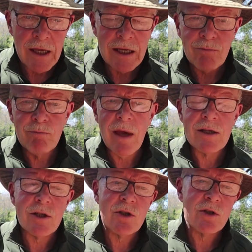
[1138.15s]
it
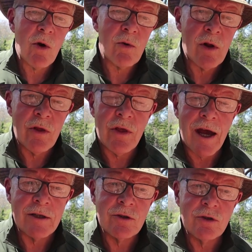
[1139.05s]
makes it so
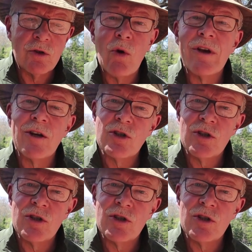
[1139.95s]
that you don't get a